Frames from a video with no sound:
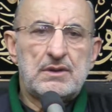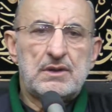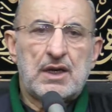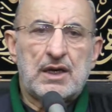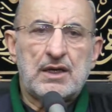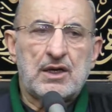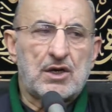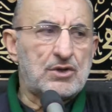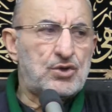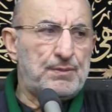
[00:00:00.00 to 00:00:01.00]
and he
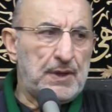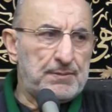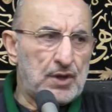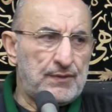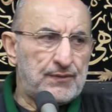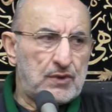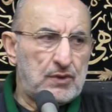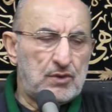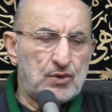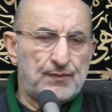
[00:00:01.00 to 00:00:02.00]
wrote to people of
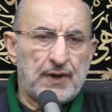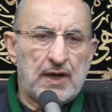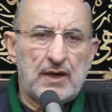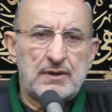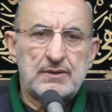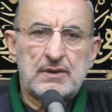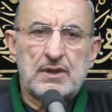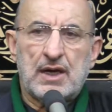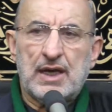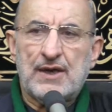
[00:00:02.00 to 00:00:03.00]
Kufa,
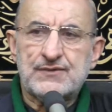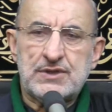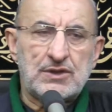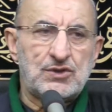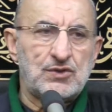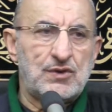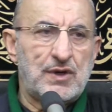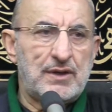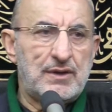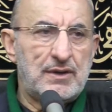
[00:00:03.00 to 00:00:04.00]
I have sent you
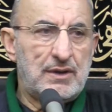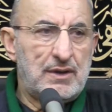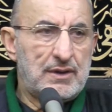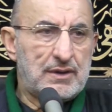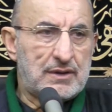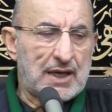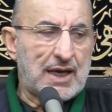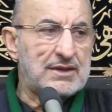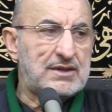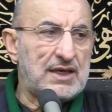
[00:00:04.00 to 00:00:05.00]

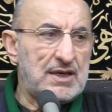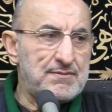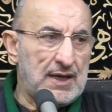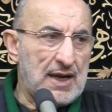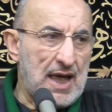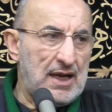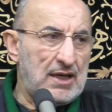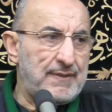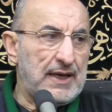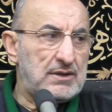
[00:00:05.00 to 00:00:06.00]
thiqati min ahli
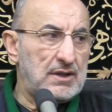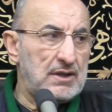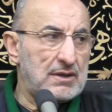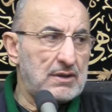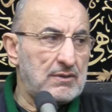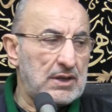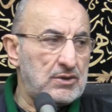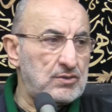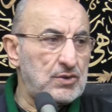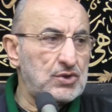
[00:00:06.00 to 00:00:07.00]
bayti, the one
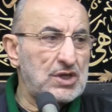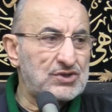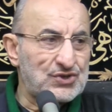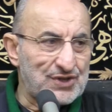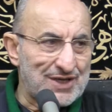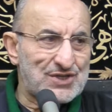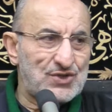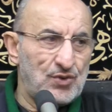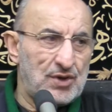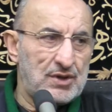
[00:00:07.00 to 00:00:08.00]
who
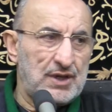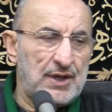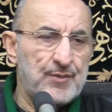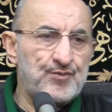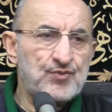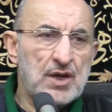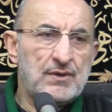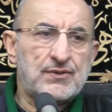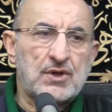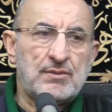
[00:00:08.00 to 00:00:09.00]
trustworthy
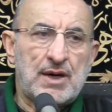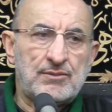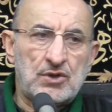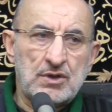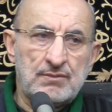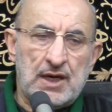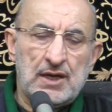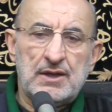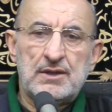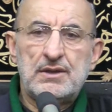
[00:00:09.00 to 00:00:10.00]
from among
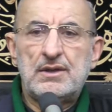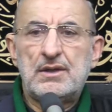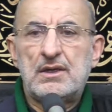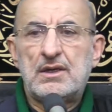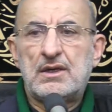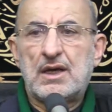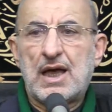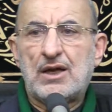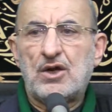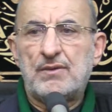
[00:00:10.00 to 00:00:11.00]
my
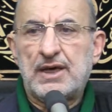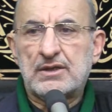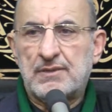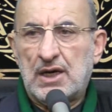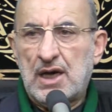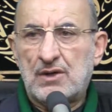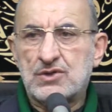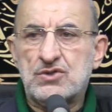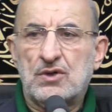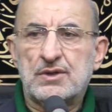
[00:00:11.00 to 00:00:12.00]
ahli bayt, my
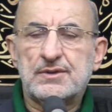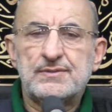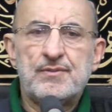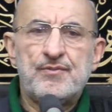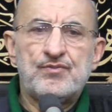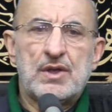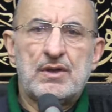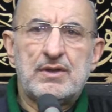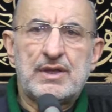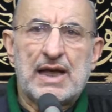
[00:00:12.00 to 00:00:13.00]
household.
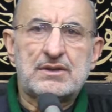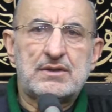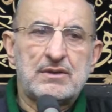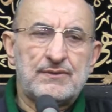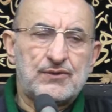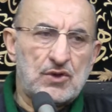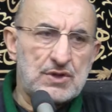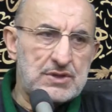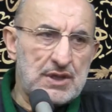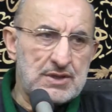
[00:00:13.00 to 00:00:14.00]
That, of
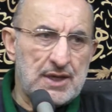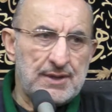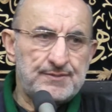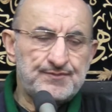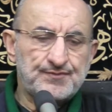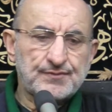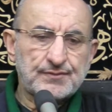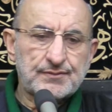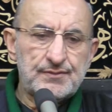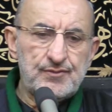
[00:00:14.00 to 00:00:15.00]
course, is a
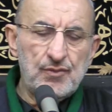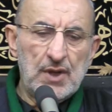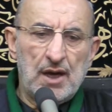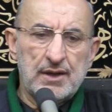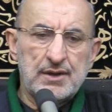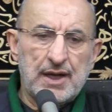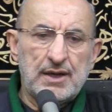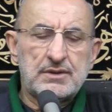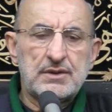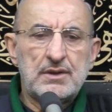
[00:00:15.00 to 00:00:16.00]
great